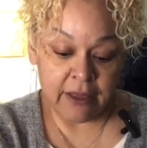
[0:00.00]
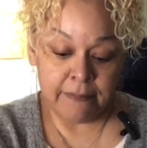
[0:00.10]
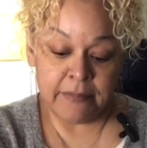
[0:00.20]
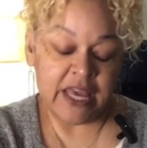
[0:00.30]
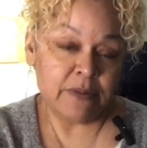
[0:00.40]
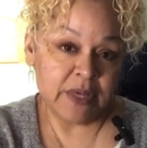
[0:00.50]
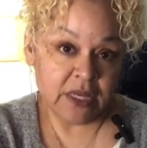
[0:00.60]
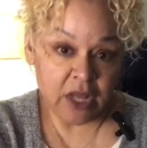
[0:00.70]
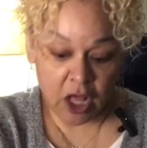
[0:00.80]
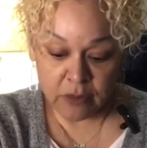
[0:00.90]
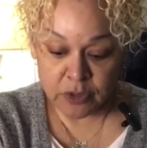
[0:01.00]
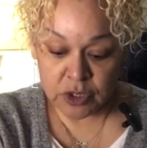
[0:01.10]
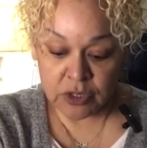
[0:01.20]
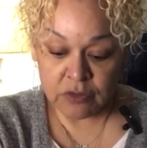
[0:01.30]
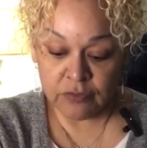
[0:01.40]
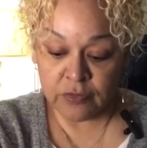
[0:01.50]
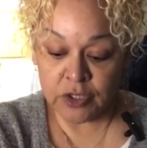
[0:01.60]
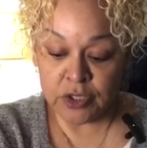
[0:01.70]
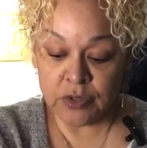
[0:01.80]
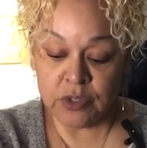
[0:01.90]
may be an option for
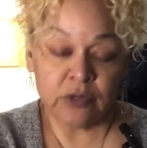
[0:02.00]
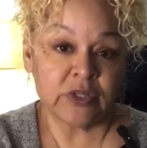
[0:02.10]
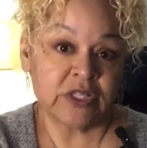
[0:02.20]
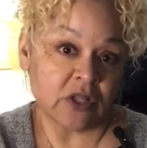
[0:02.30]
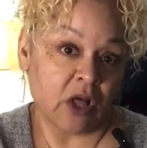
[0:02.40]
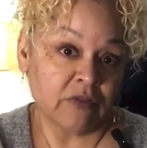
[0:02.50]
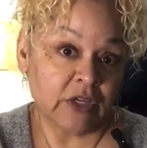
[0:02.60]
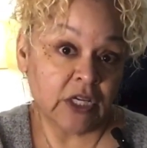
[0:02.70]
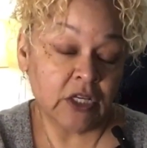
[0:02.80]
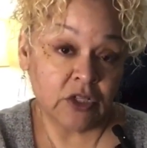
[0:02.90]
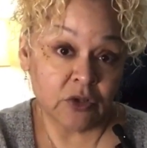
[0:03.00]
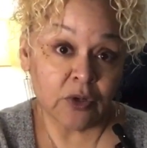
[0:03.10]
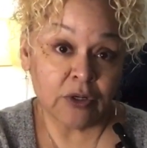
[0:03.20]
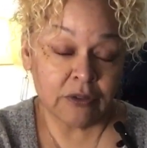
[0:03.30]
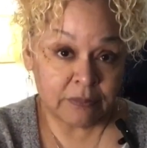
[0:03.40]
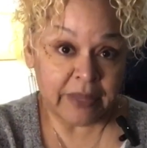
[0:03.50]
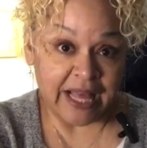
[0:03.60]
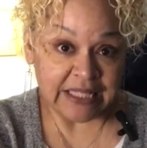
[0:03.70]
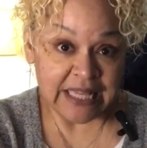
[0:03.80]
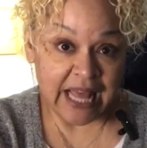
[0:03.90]
you in resolving your
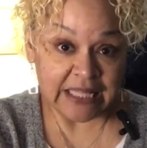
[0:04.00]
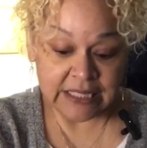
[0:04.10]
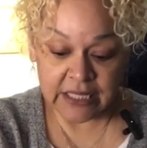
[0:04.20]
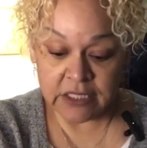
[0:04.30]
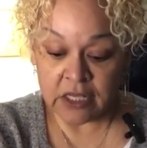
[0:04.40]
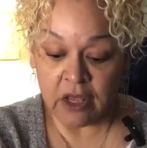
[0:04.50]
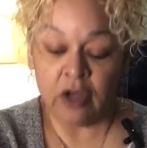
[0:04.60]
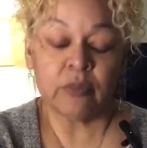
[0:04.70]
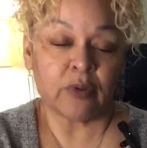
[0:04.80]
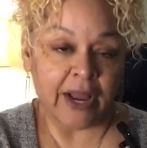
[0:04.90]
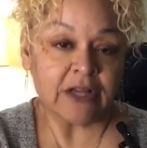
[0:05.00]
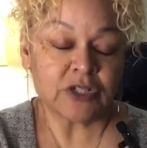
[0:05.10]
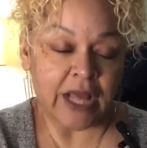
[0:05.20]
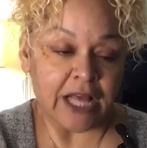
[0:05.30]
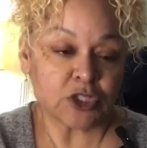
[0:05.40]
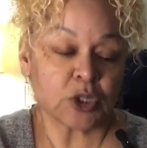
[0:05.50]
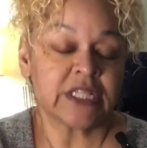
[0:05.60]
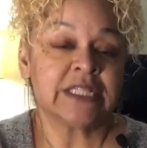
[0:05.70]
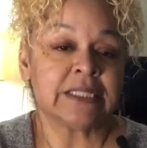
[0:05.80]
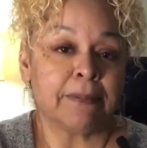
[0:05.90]
back taxes prior to
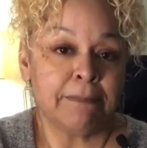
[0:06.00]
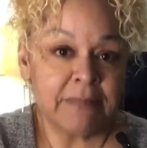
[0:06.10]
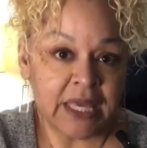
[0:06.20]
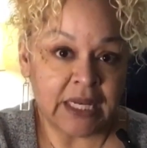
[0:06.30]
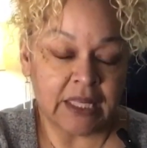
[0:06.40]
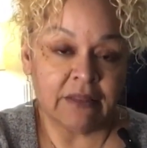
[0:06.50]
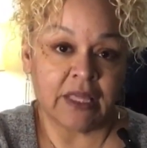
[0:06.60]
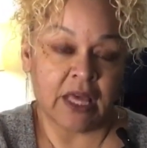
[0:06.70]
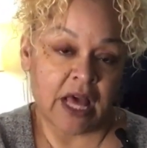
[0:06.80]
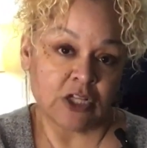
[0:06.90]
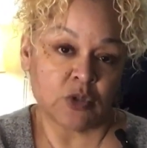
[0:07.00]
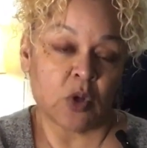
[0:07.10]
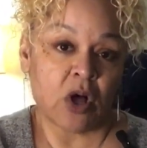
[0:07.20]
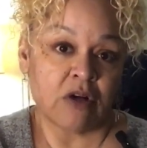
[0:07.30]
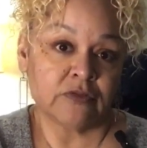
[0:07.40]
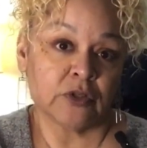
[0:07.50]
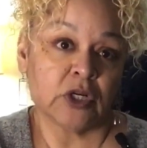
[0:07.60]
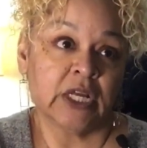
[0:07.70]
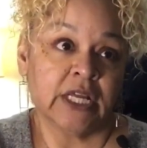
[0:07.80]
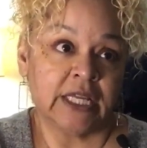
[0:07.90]
actually submitting the actual
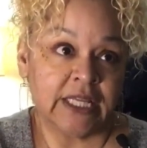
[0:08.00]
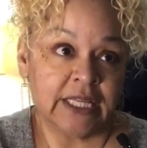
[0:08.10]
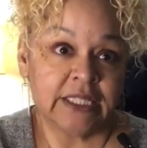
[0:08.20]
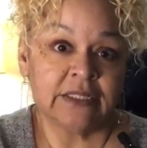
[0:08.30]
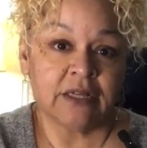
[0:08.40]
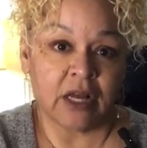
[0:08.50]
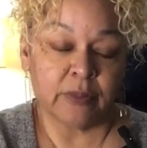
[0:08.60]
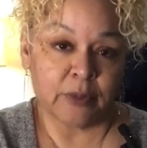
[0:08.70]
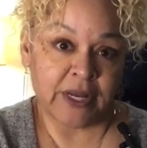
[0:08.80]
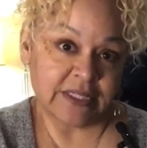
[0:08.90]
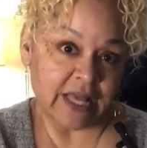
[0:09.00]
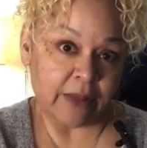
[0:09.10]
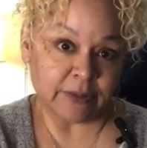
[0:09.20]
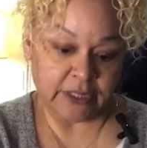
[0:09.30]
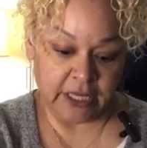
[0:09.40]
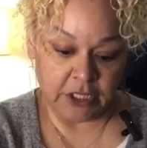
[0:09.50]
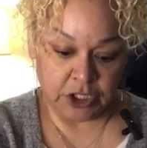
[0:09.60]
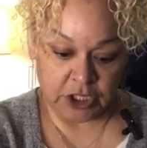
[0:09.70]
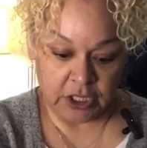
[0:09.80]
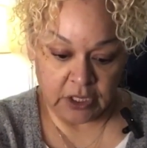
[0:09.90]
offer in compromise
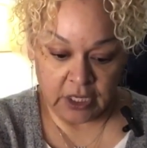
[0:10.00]
application.